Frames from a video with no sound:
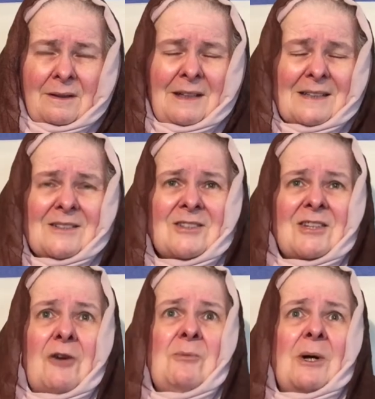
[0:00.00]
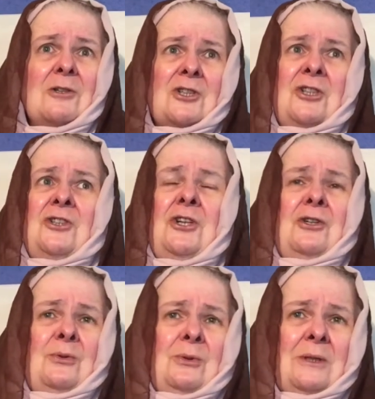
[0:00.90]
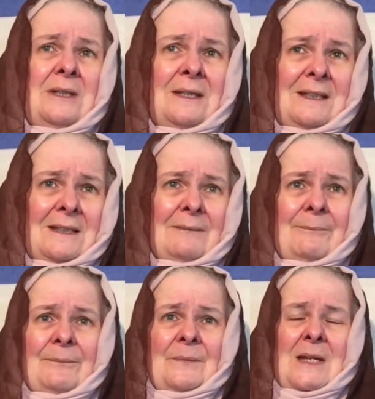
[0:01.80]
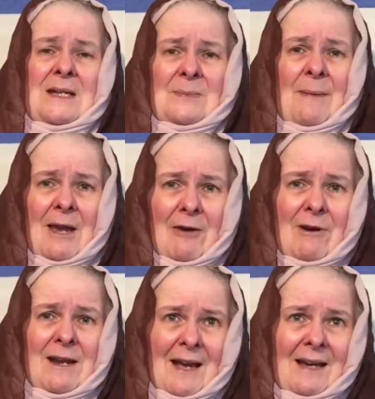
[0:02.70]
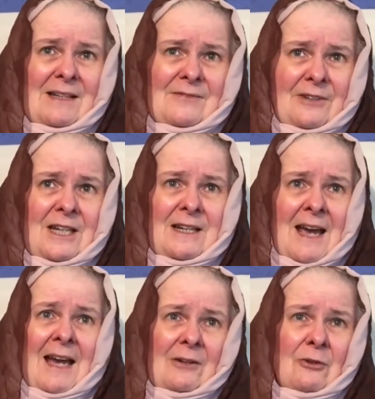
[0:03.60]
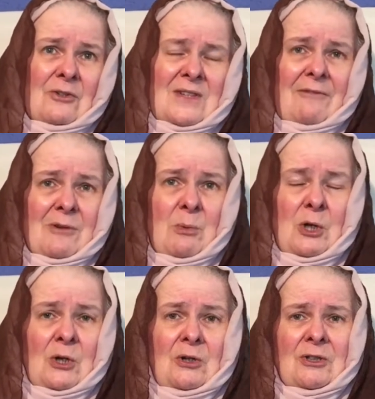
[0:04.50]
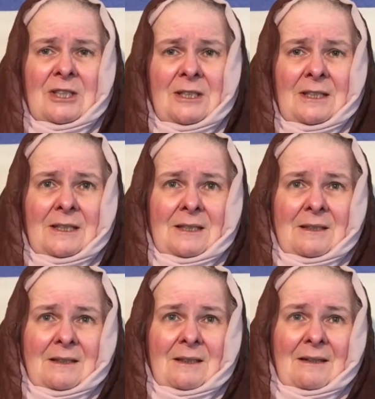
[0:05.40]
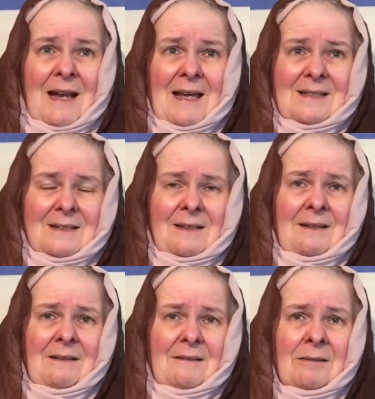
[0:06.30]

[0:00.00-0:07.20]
I'd had so much to do. And there's Mary at his feet, hanging on his every word. And Lazzy